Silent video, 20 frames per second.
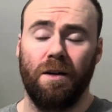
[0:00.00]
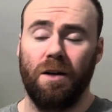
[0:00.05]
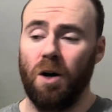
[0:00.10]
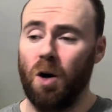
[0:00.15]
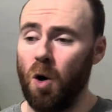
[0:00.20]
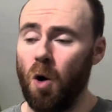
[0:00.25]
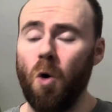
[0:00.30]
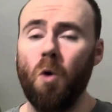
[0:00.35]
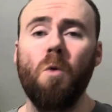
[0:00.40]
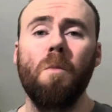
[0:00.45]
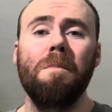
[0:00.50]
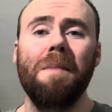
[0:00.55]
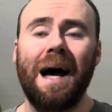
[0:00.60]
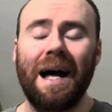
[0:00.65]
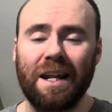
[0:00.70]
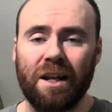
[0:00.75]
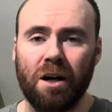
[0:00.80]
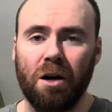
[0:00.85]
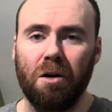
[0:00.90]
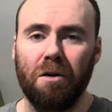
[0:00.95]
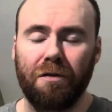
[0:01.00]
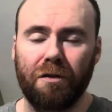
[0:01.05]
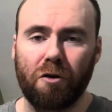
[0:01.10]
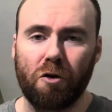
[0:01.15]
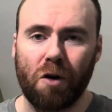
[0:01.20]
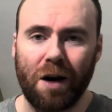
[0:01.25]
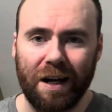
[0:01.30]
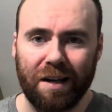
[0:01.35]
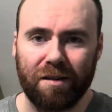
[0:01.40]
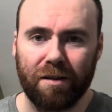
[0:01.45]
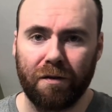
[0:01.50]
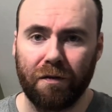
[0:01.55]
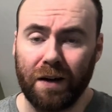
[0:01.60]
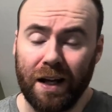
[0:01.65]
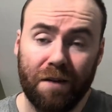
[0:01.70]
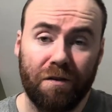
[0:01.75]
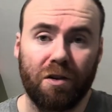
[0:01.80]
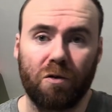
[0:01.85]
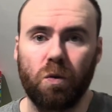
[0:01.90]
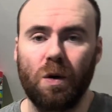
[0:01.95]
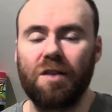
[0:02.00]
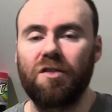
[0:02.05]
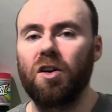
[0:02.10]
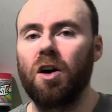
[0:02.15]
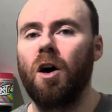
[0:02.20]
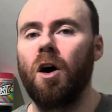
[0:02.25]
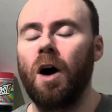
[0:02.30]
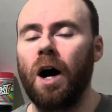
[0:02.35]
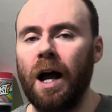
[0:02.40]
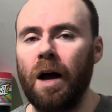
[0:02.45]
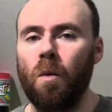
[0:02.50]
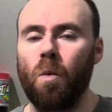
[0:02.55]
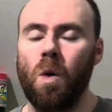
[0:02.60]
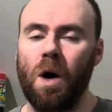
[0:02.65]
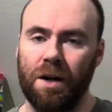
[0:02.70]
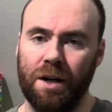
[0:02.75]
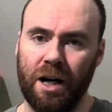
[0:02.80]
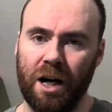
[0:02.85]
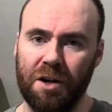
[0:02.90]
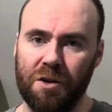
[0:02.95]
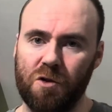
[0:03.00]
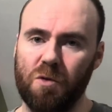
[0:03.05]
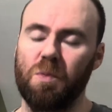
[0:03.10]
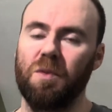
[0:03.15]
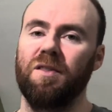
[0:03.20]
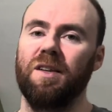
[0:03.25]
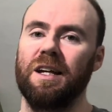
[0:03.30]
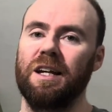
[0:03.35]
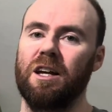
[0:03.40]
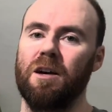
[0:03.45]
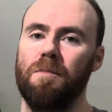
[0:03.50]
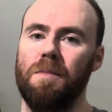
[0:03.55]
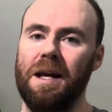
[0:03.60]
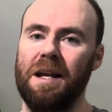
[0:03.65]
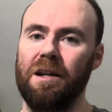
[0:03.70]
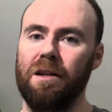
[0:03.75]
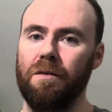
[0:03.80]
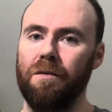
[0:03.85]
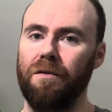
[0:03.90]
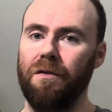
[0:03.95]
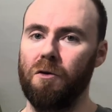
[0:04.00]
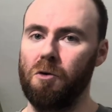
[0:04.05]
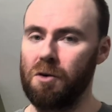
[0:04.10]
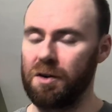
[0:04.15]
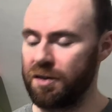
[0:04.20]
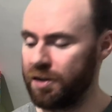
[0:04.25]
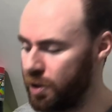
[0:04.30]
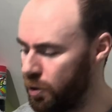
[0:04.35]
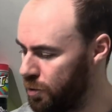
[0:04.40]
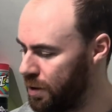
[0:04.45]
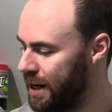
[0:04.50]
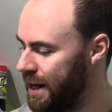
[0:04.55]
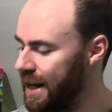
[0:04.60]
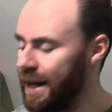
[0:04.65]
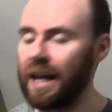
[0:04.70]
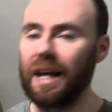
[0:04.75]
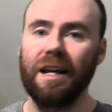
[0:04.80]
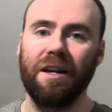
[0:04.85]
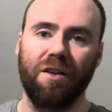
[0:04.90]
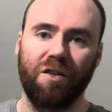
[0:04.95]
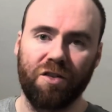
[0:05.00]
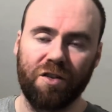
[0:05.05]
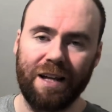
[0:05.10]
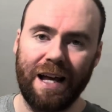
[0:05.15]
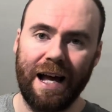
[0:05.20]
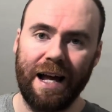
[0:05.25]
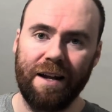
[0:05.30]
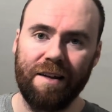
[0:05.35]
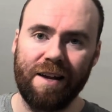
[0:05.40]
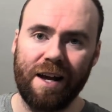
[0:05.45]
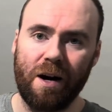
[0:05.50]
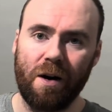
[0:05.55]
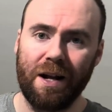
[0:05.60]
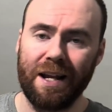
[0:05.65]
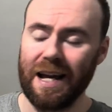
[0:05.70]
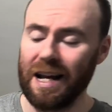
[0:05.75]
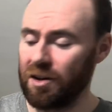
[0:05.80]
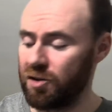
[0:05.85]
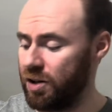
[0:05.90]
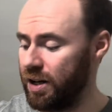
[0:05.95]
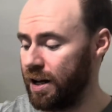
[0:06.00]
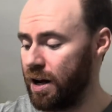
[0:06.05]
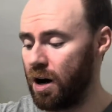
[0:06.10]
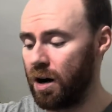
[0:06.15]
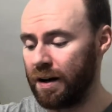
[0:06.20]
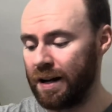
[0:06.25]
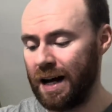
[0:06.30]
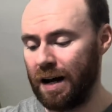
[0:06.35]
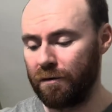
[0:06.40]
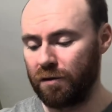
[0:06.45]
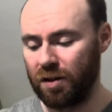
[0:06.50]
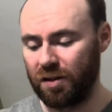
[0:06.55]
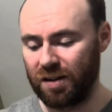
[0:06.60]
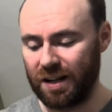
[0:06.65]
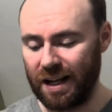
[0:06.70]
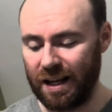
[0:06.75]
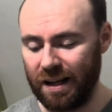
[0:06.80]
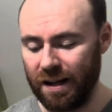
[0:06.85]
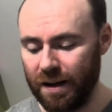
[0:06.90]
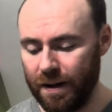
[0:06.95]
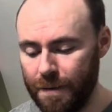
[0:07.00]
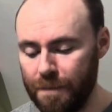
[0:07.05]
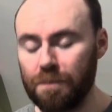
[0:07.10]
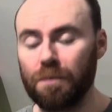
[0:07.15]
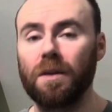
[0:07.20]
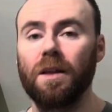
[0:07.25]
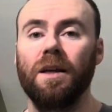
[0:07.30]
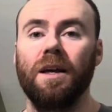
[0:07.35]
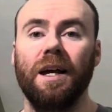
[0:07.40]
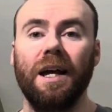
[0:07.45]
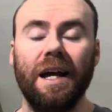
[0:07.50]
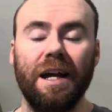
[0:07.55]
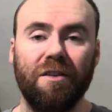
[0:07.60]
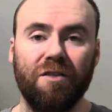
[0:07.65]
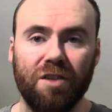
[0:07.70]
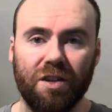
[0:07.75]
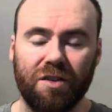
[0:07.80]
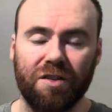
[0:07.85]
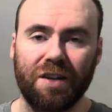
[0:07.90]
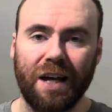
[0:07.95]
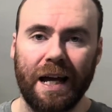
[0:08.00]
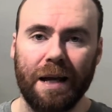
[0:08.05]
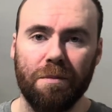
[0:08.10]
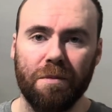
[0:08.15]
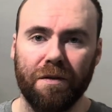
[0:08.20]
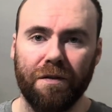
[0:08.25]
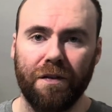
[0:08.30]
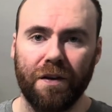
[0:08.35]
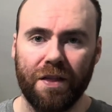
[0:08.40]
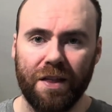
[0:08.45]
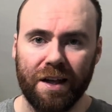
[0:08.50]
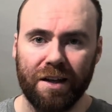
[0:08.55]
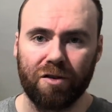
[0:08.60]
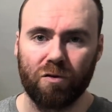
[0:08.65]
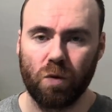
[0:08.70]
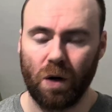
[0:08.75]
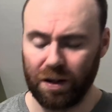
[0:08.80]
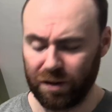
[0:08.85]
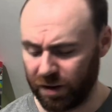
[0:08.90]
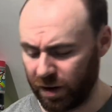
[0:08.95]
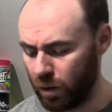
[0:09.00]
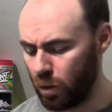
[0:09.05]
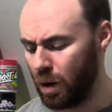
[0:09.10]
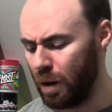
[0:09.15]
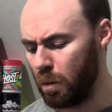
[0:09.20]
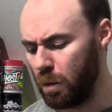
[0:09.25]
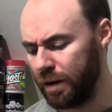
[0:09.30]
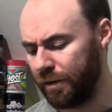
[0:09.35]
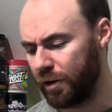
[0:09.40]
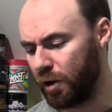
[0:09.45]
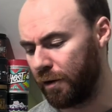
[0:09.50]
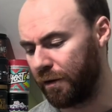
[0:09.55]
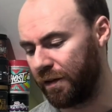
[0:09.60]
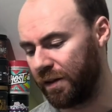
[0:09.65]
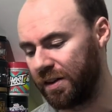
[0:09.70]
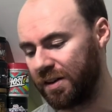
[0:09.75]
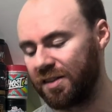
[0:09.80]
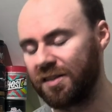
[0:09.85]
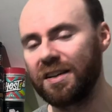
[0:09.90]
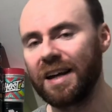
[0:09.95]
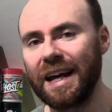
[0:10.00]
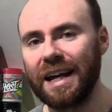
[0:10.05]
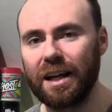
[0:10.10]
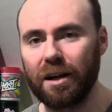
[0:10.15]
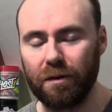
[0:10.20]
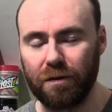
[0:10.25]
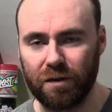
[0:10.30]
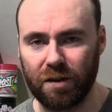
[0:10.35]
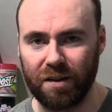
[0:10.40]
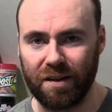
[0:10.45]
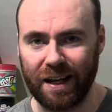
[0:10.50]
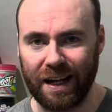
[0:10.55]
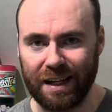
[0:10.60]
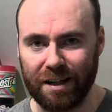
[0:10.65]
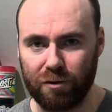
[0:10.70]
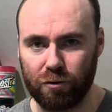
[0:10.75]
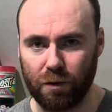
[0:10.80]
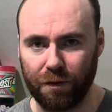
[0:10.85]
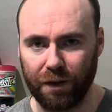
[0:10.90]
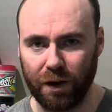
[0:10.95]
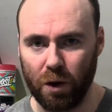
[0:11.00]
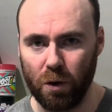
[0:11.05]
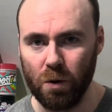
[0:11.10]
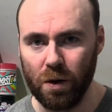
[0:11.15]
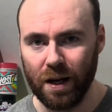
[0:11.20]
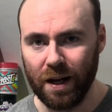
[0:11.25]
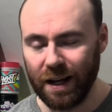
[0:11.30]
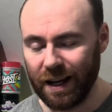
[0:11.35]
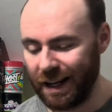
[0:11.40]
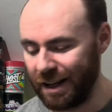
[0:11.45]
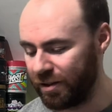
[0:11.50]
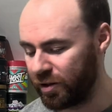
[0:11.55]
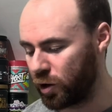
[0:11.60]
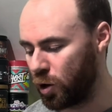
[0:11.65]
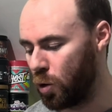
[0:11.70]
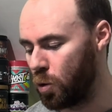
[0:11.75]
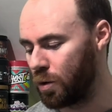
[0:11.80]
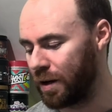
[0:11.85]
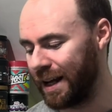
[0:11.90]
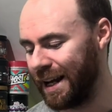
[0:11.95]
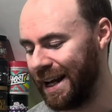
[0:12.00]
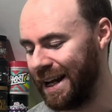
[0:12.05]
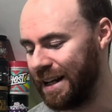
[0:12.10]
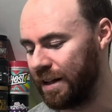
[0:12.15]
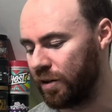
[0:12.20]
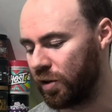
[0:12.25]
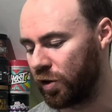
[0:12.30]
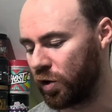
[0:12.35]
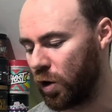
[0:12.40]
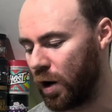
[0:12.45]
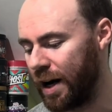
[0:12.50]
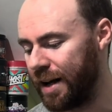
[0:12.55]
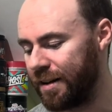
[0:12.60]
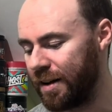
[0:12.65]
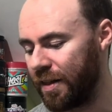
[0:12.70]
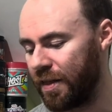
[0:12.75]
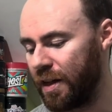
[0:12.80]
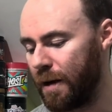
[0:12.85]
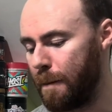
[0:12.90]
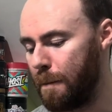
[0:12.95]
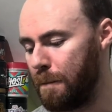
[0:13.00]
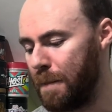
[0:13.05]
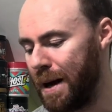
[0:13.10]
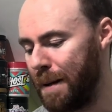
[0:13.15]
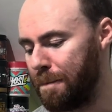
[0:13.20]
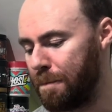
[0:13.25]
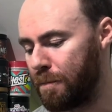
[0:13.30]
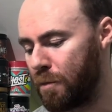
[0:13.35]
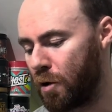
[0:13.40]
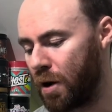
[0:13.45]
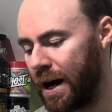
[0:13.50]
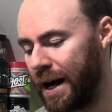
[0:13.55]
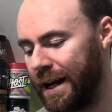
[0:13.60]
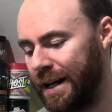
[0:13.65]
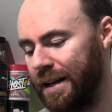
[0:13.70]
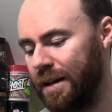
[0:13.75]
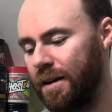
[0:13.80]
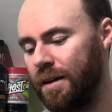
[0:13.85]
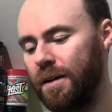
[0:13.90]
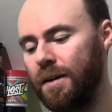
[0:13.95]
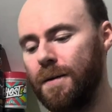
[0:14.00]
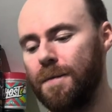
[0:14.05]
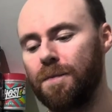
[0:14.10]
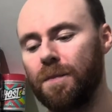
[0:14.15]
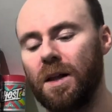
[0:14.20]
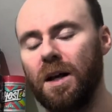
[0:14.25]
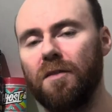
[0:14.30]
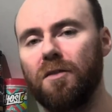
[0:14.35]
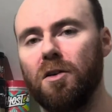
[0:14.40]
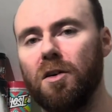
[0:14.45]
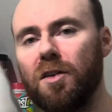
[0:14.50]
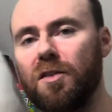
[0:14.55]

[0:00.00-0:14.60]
all manner of crazy flavours, which I 100% commend them for. It's unique, it's standout, and actually I'd have to say it's the same for this one. So the one we've got for the sake of today's review is called Inside the Membrane. And I've got to